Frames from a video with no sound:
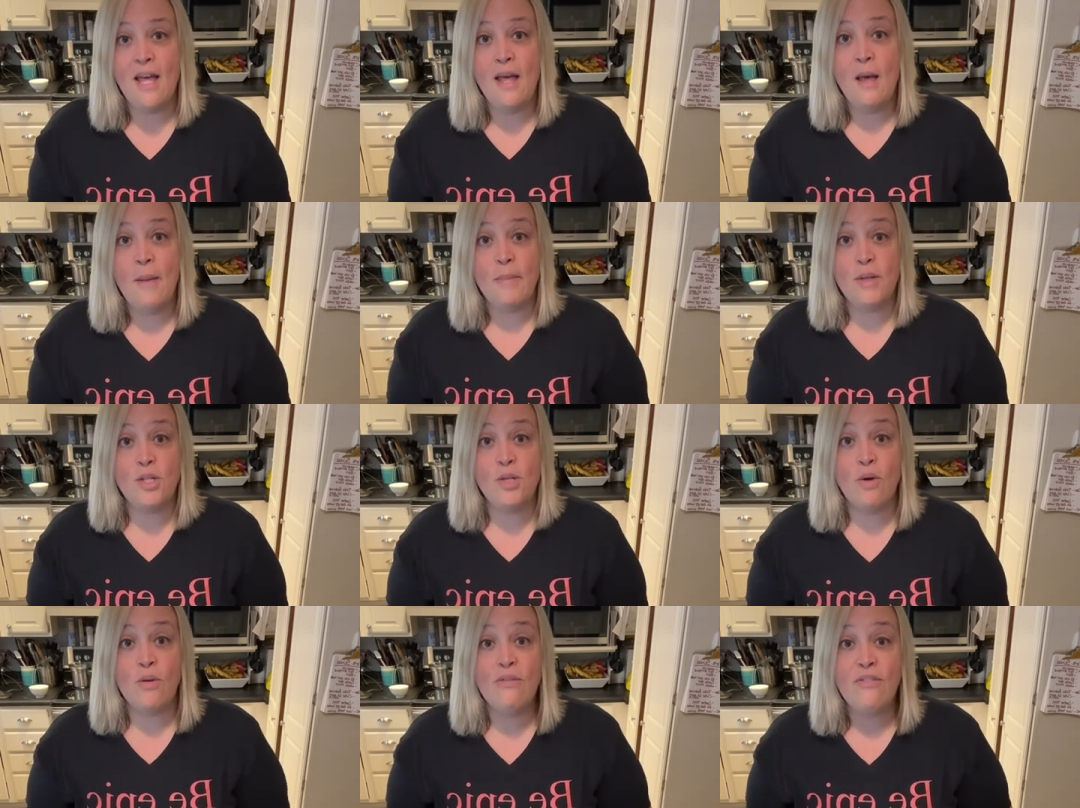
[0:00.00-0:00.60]
But
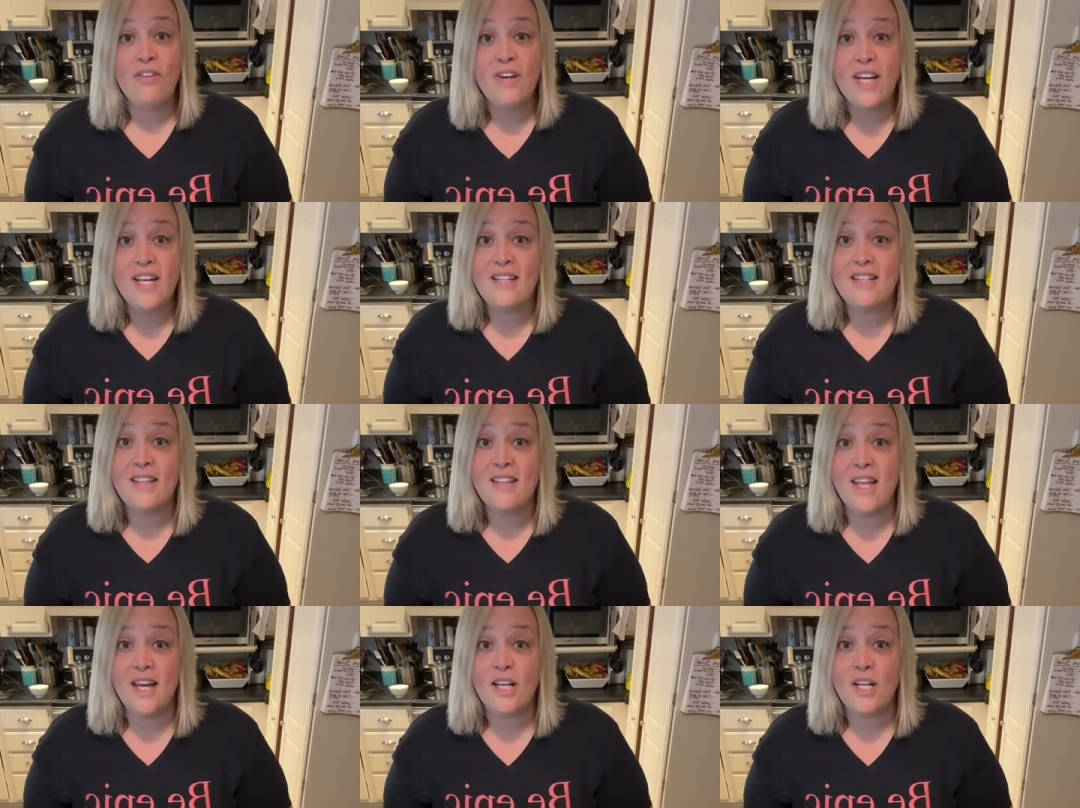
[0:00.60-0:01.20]
don't
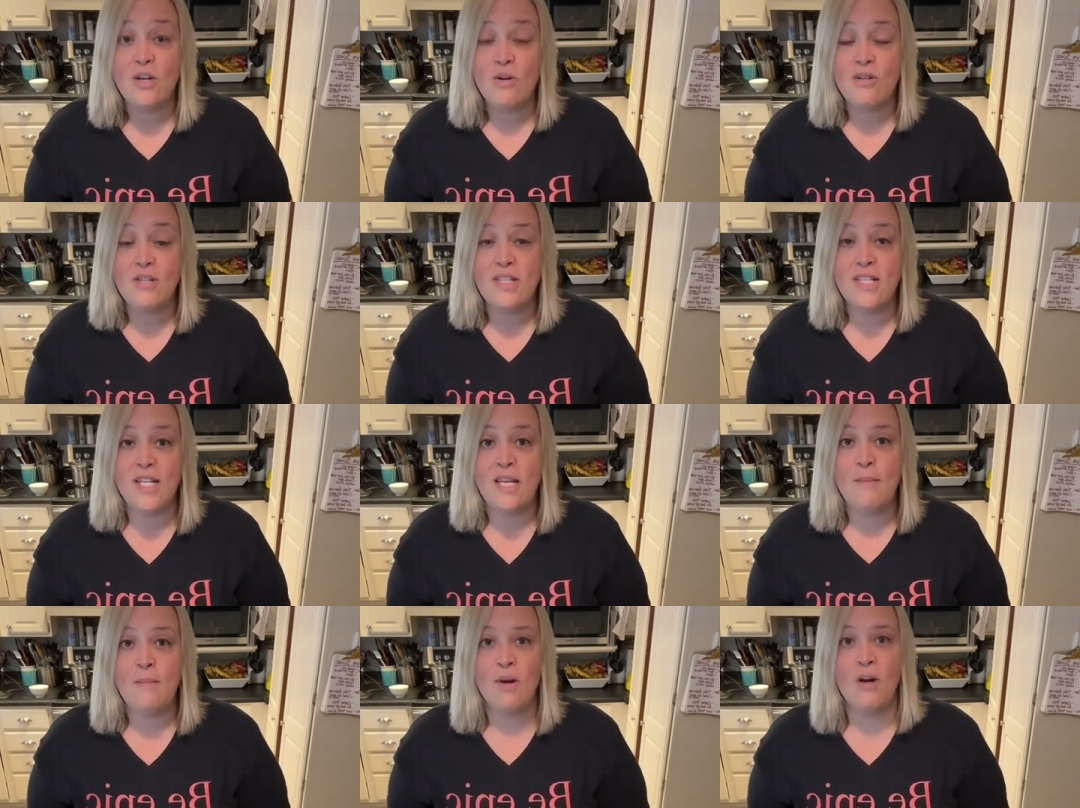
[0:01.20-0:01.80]
forget that your
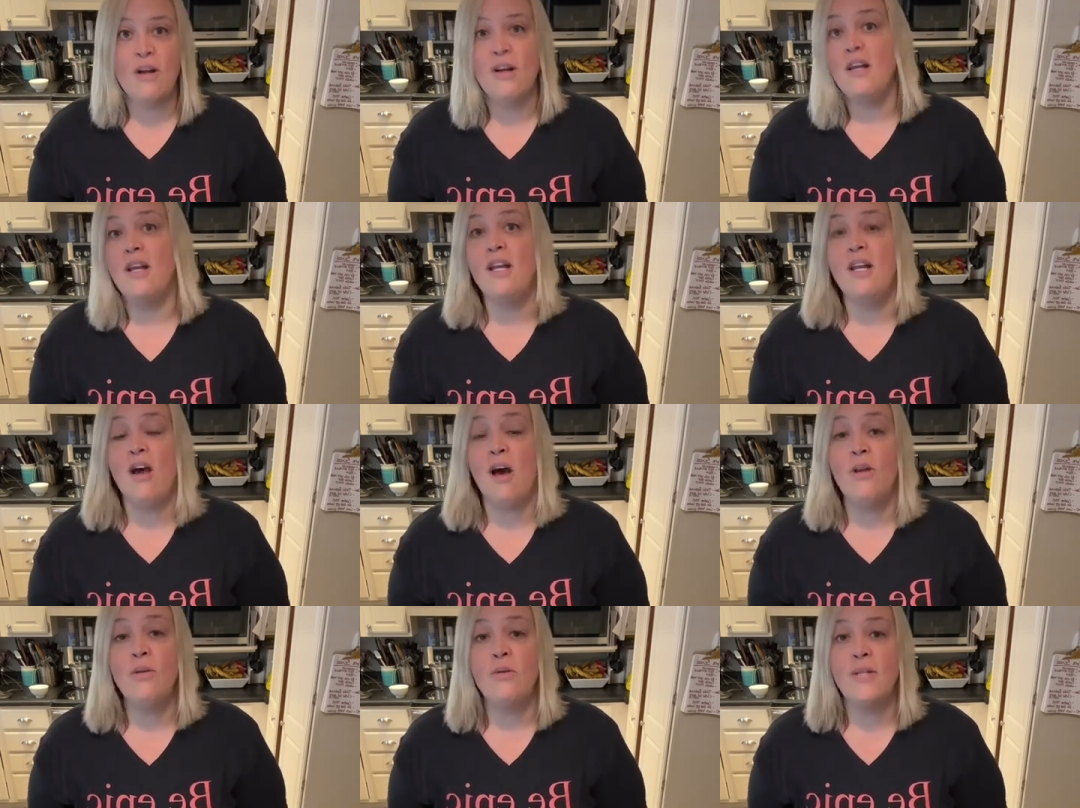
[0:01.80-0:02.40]
steamer
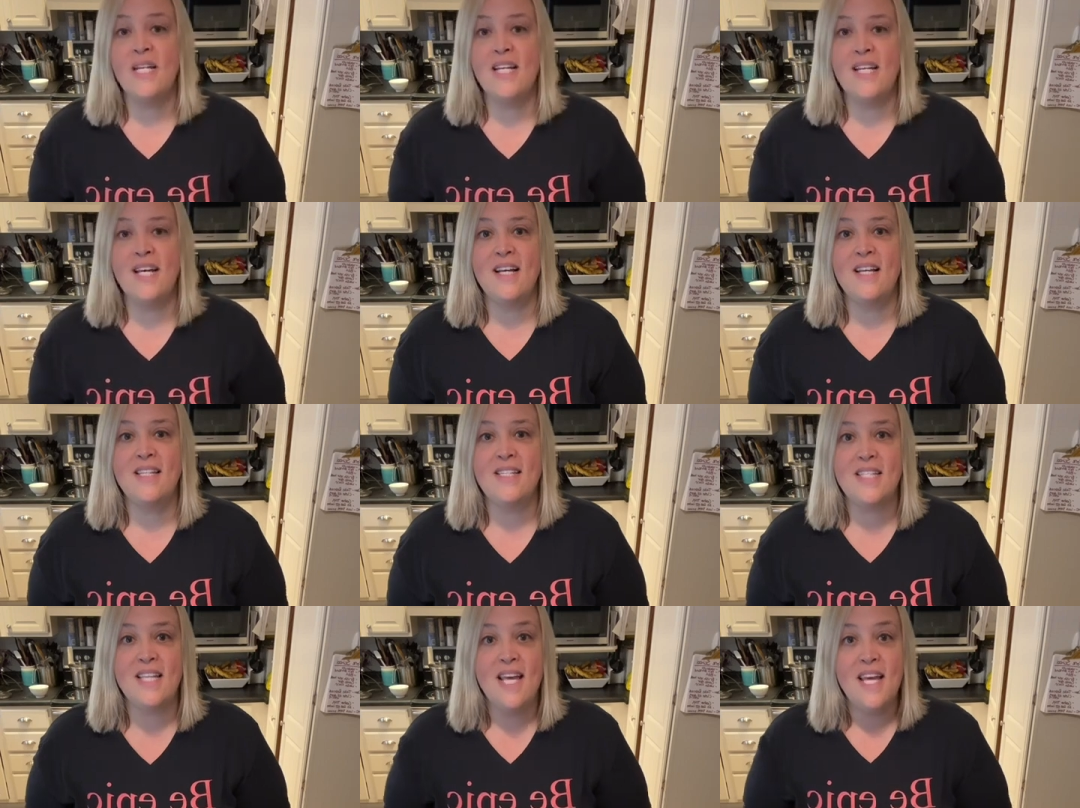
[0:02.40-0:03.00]
not only
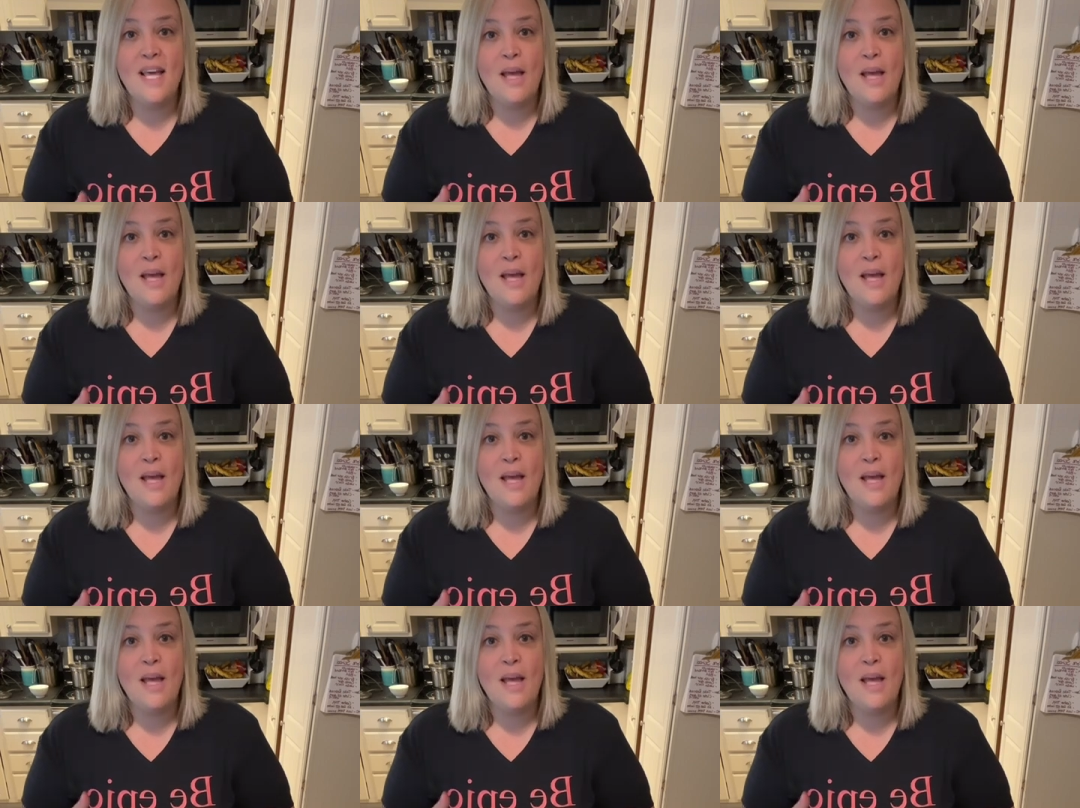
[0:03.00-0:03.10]
does